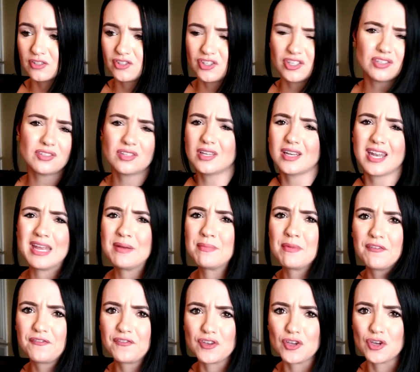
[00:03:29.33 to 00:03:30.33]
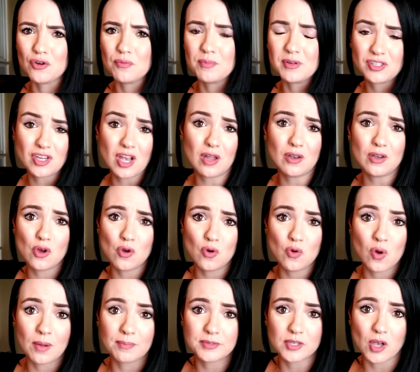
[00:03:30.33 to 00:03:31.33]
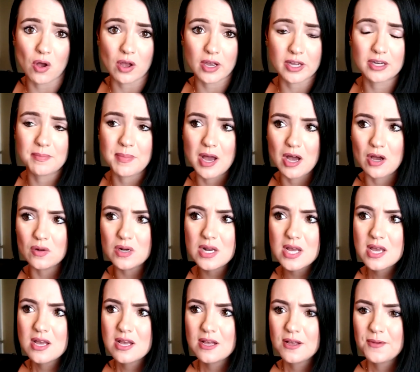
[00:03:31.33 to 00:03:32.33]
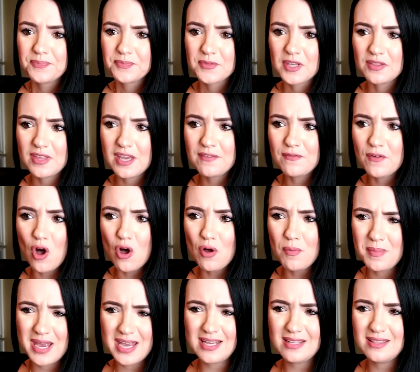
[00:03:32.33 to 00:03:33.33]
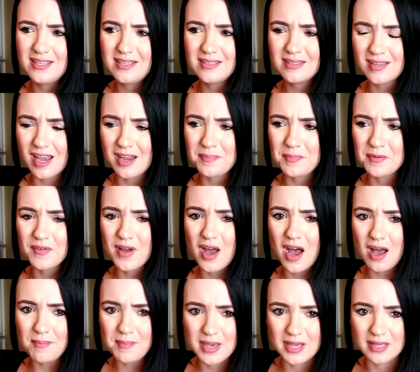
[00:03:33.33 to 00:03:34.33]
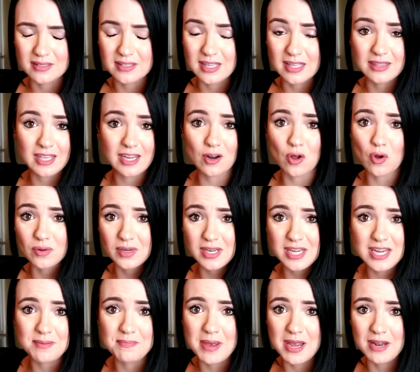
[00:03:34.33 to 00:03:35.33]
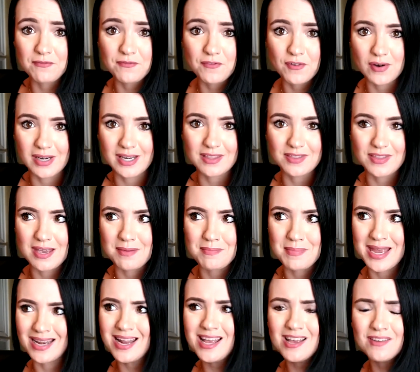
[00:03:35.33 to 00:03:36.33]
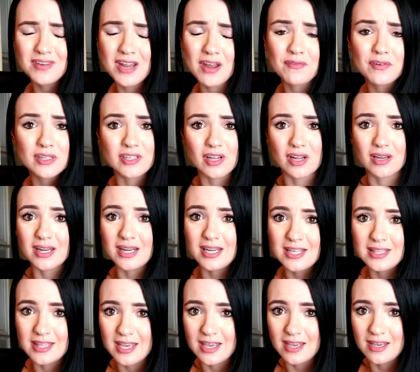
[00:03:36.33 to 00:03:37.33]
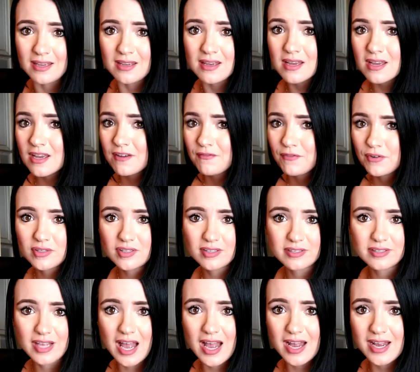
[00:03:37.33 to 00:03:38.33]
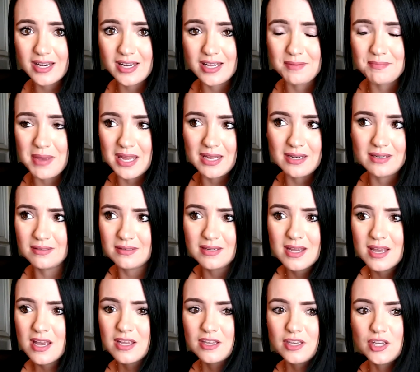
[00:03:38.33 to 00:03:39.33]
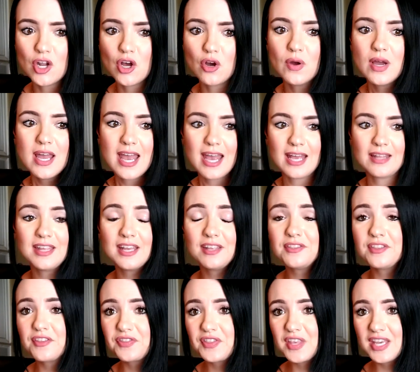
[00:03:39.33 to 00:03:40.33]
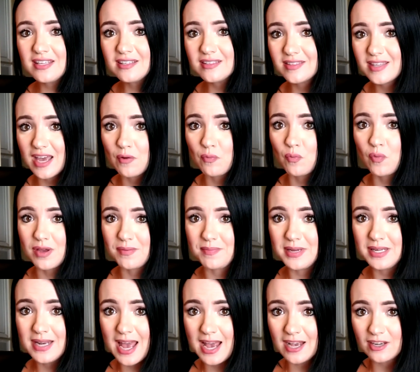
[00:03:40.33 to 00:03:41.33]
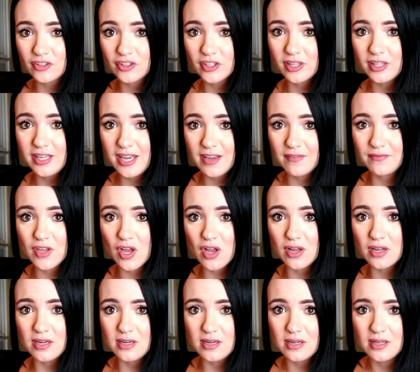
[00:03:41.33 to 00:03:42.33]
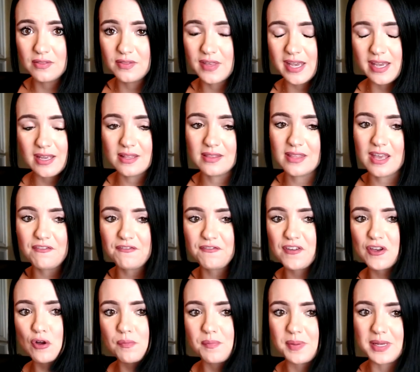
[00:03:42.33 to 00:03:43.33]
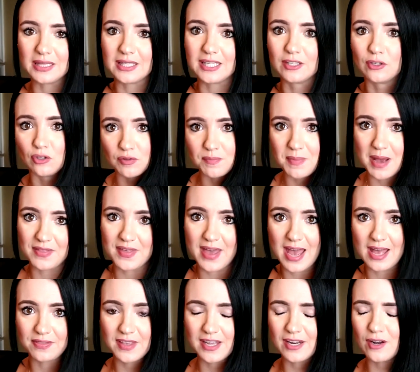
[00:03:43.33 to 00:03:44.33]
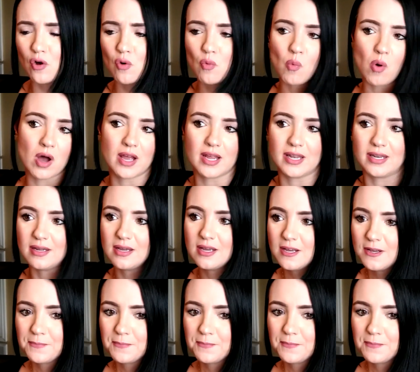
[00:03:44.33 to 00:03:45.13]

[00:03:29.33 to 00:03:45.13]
just to name a few, but y'all know who I'm talking about. They've all made these type of comments that they don't need men for anything. Men have never done anything for society. Men, you know, and then the things that women actually have done, they feel belittled by that. They don't want